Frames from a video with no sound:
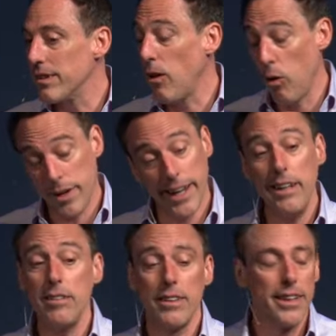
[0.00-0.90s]

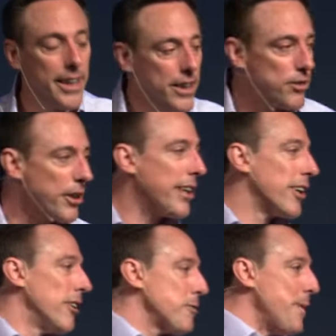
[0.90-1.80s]
Okay. So he goes